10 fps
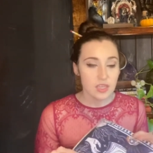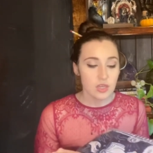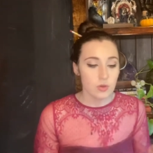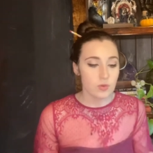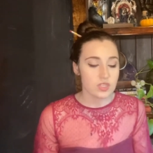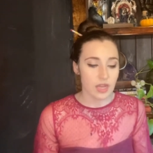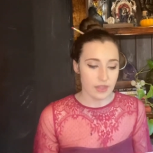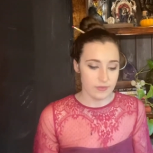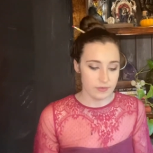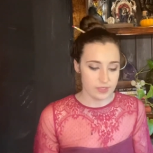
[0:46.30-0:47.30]
which I've
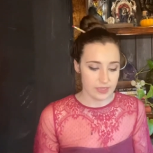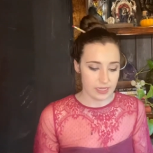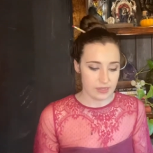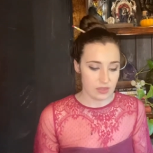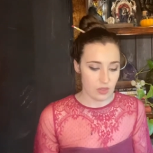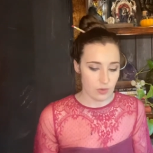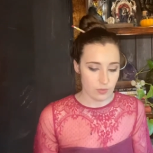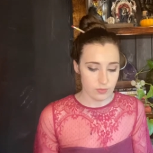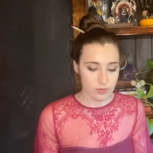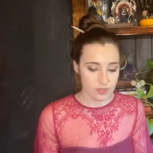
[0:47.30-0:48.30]
always liked
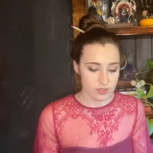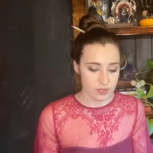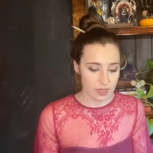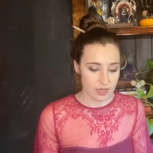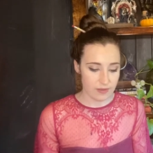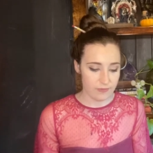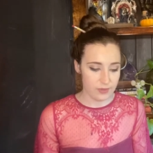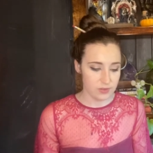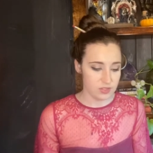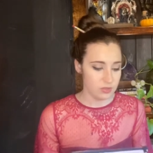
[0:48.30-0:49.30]
those. And I
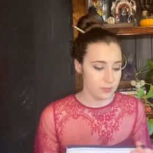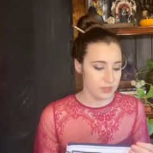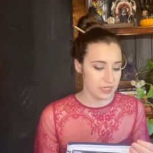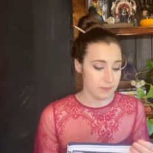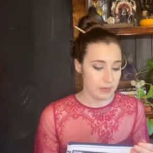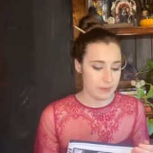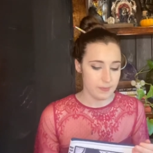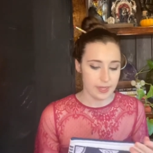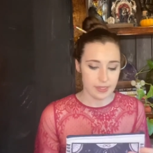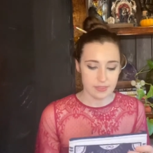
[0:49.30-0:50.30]
feel to protect
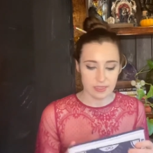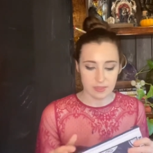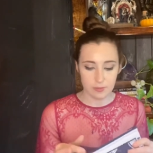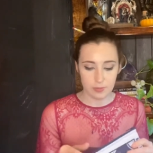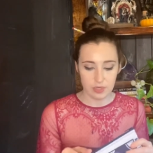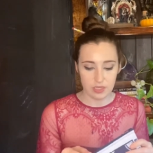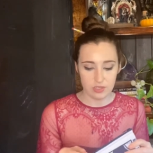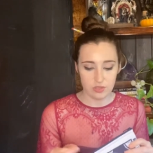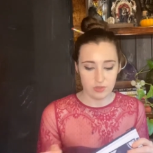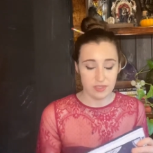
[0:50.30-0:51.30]
paperbacks, that's a pretty good
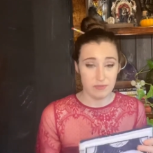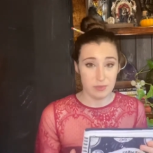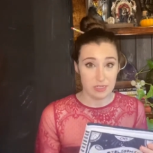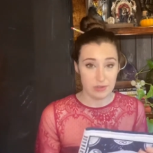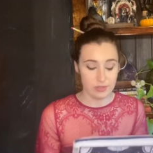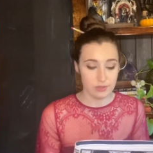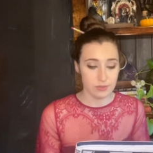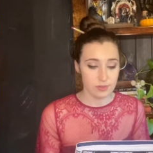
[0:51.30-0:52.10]
choice of material.